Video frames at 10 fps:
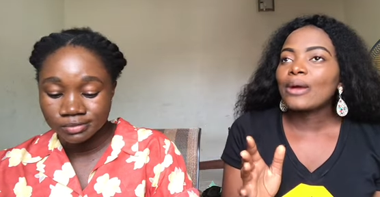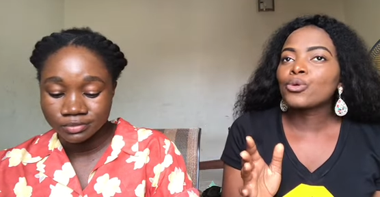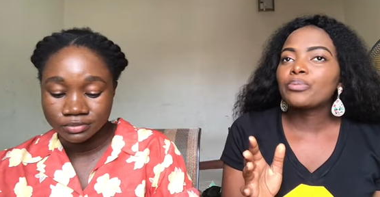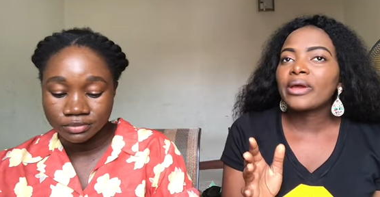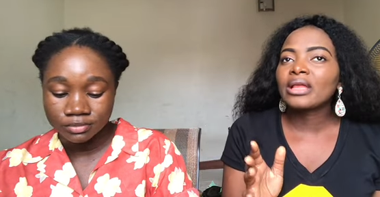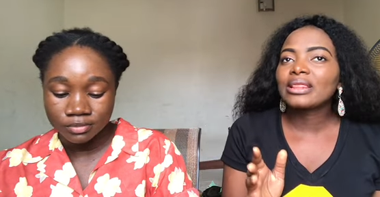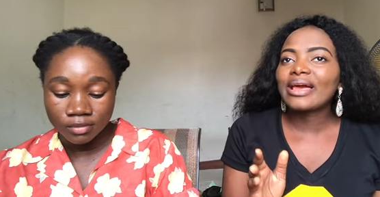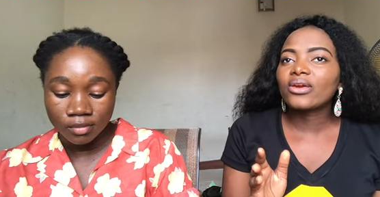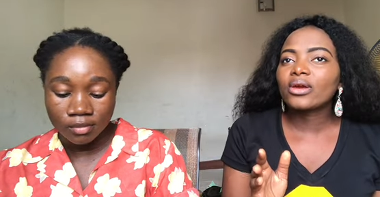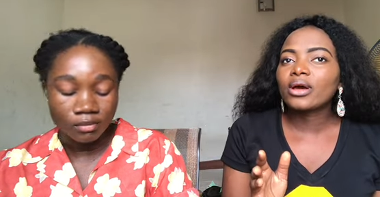Speaker 1: We paid
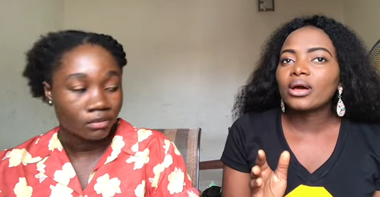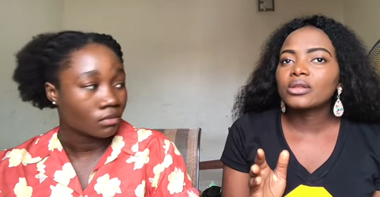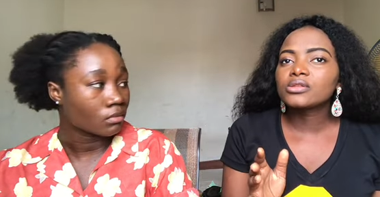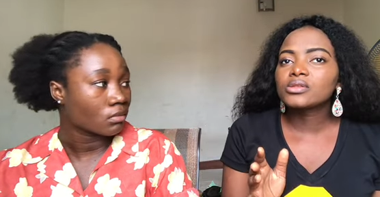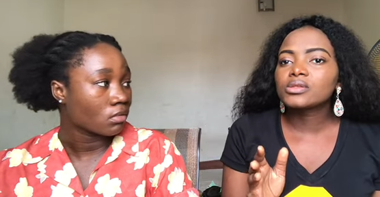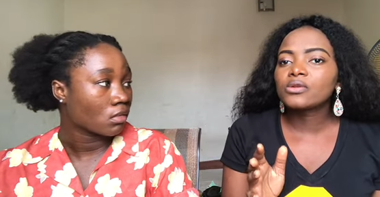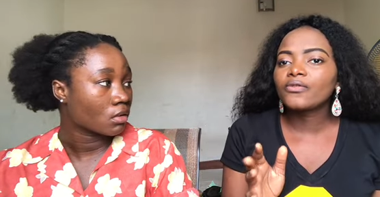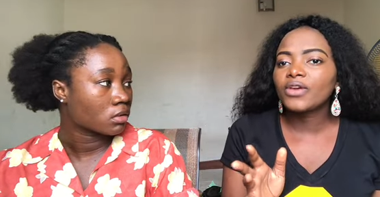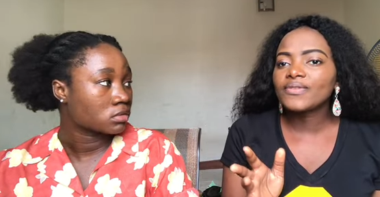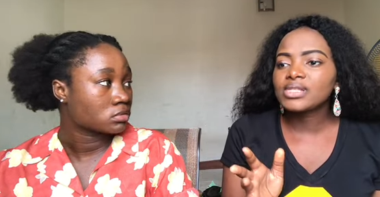like uh,
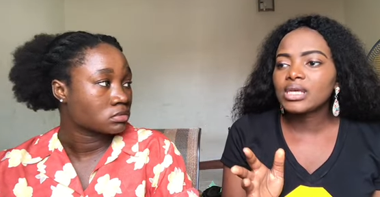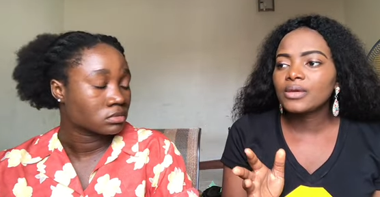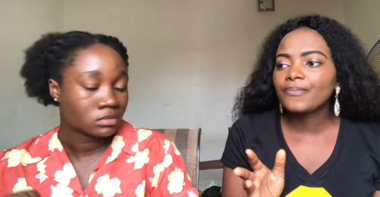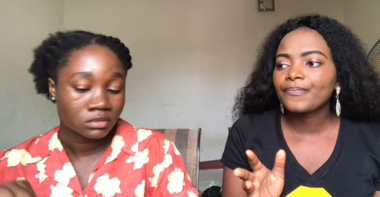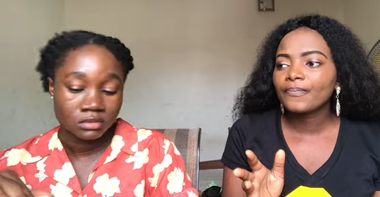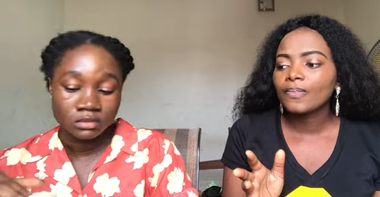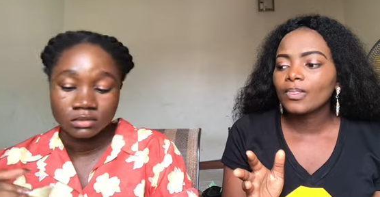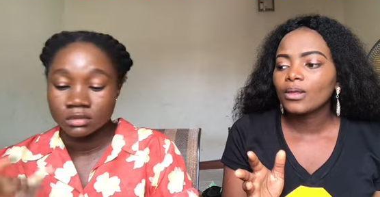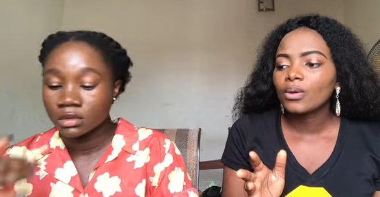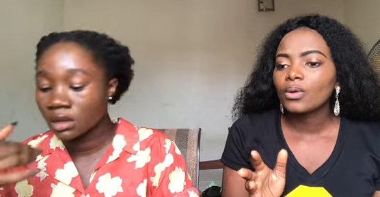250
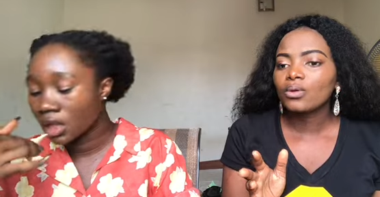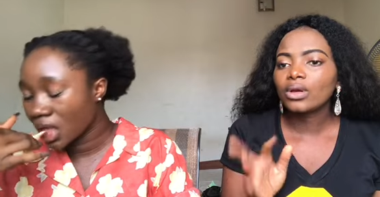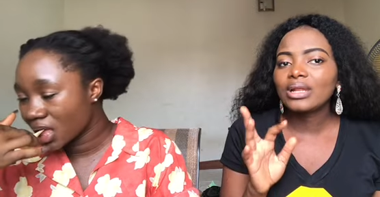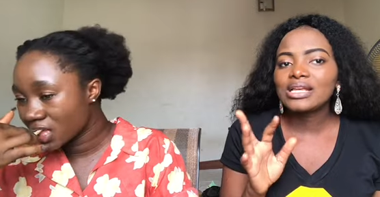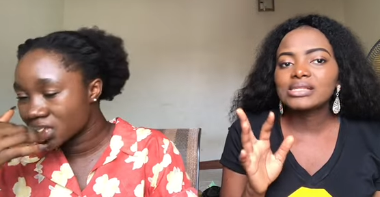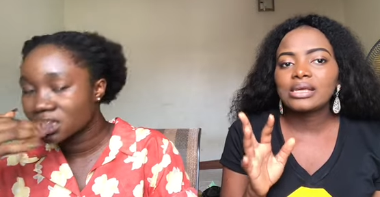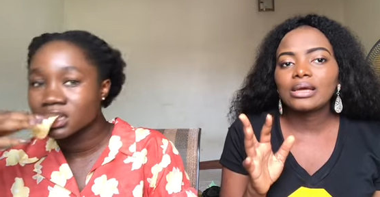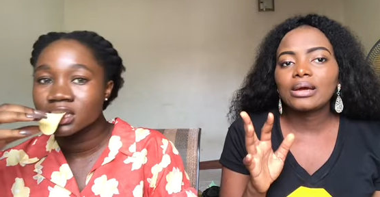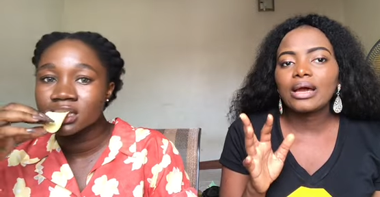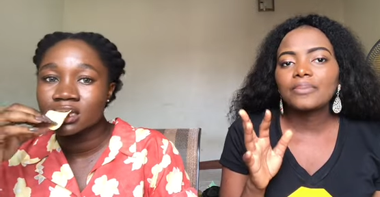okay let's say
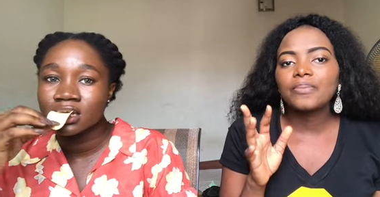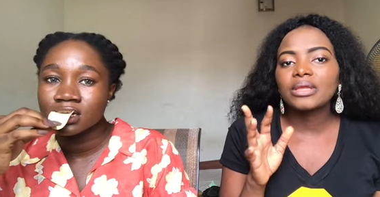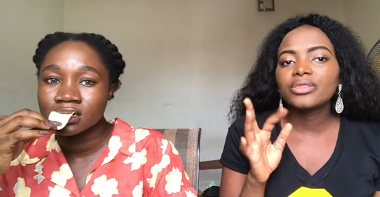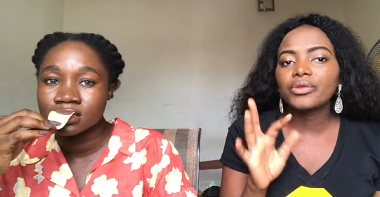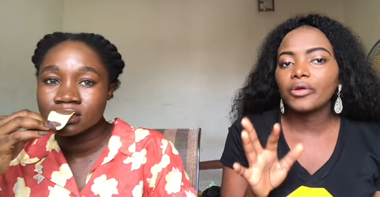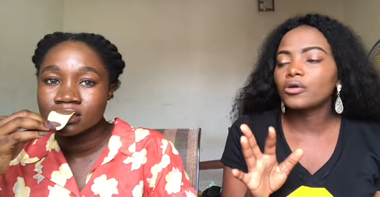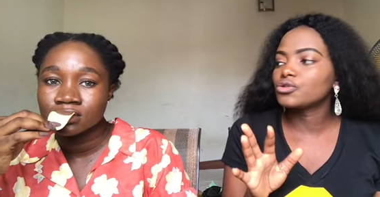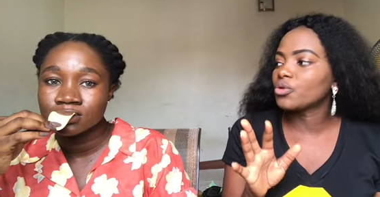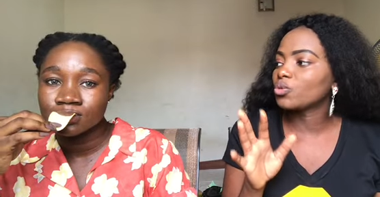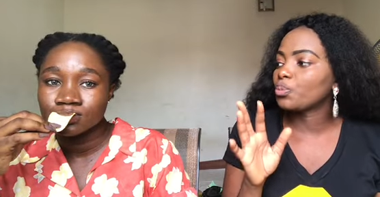i paid
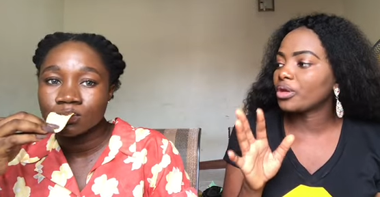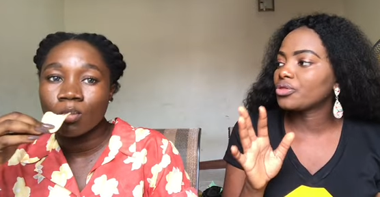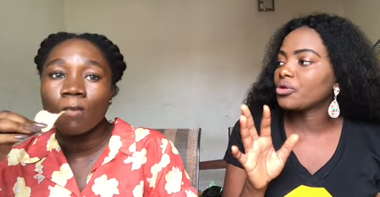300 you paid